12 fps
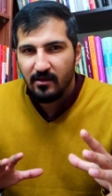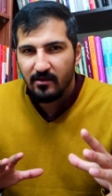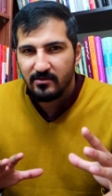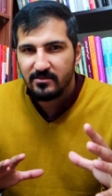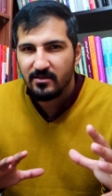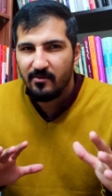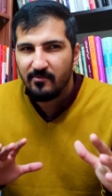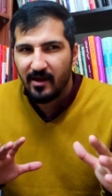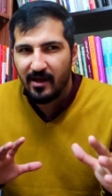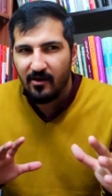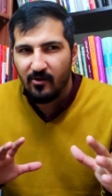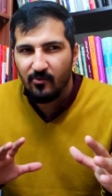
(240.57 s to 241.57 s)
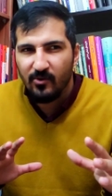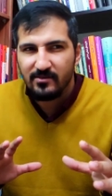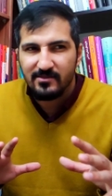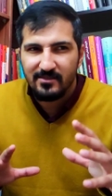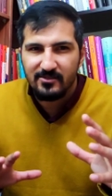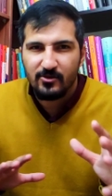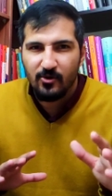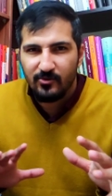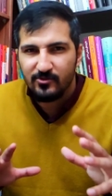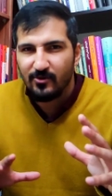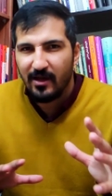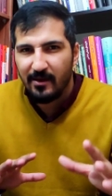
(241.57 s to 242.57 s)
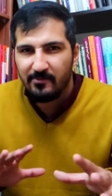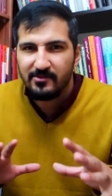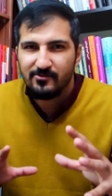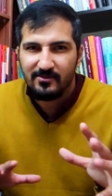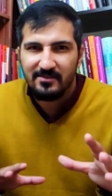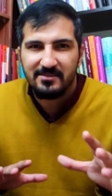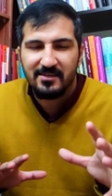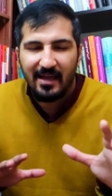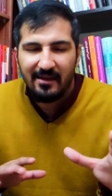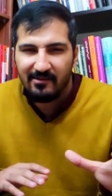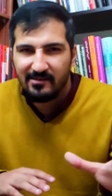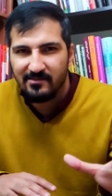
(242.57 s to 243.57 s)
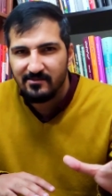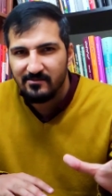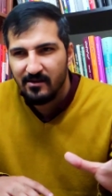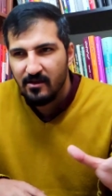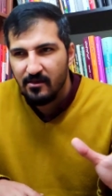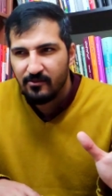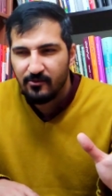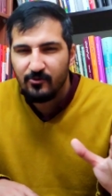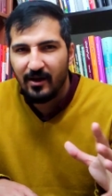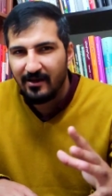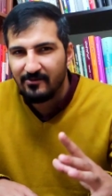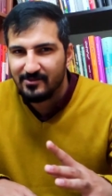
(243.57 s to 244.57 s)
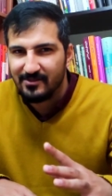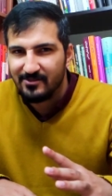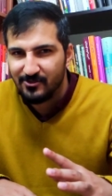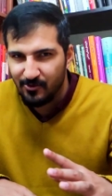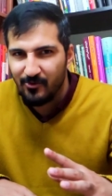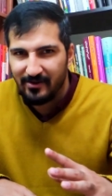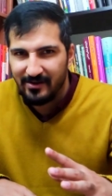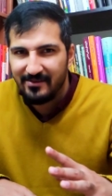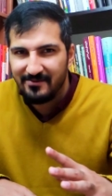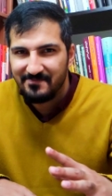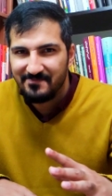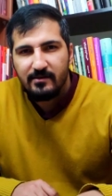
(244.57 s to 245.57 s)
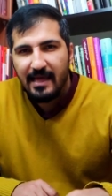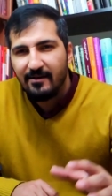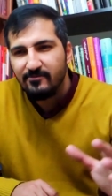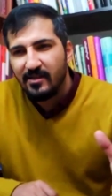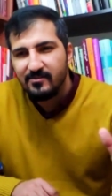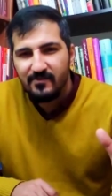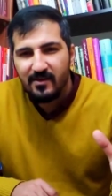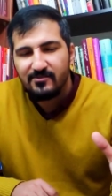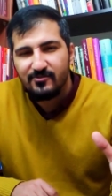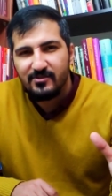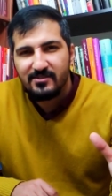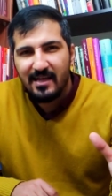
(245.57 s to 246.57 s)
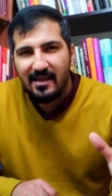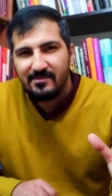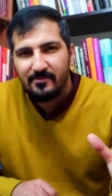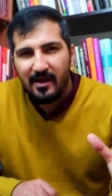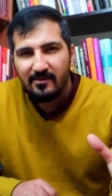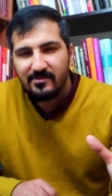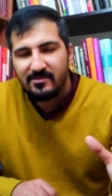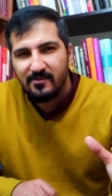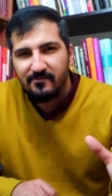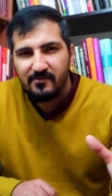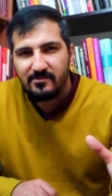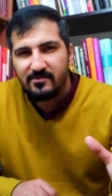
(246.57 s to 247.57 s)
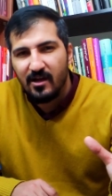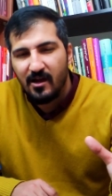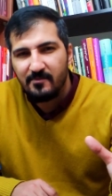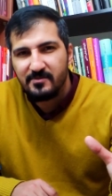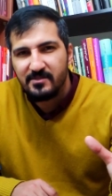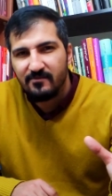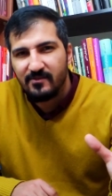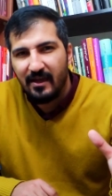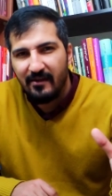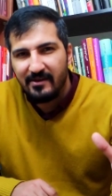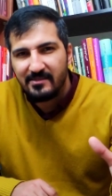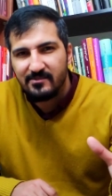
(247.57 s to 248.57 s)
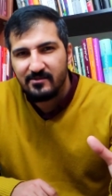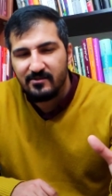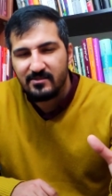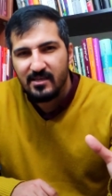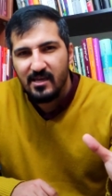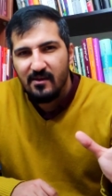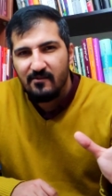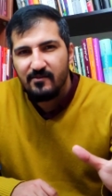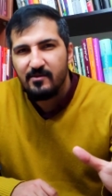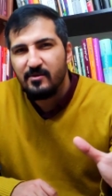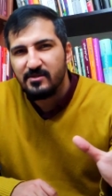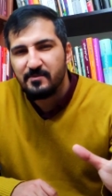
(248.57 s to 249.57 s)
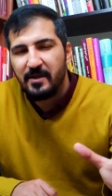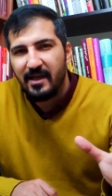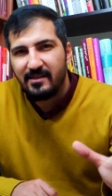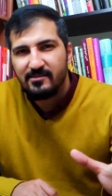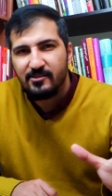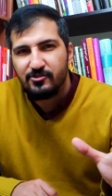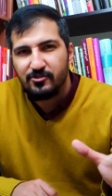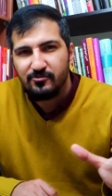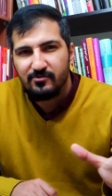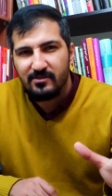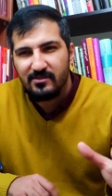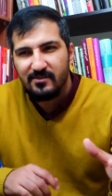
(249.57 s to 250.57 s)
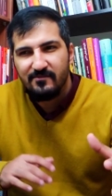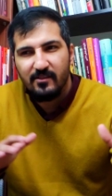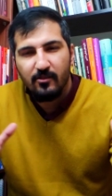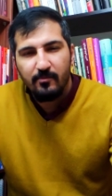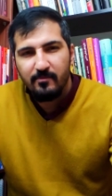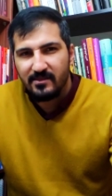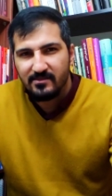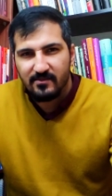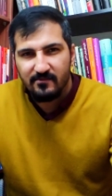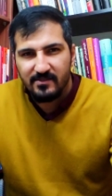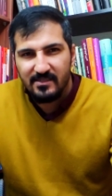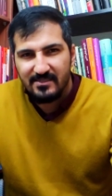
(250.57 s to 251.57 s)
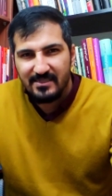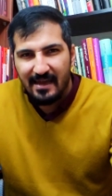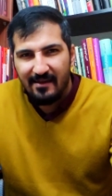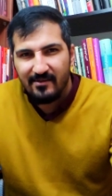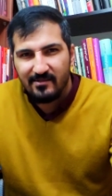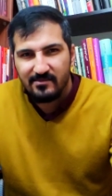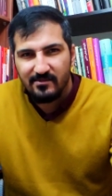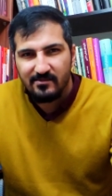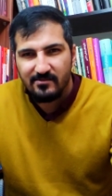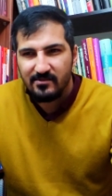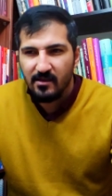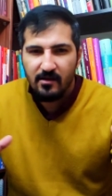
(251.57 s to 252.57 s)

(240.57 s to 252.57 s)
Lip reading: somehow what is going to happen to this character throughout the story. Now that we understand about the different types of characters, we must pay attention to the development of these characters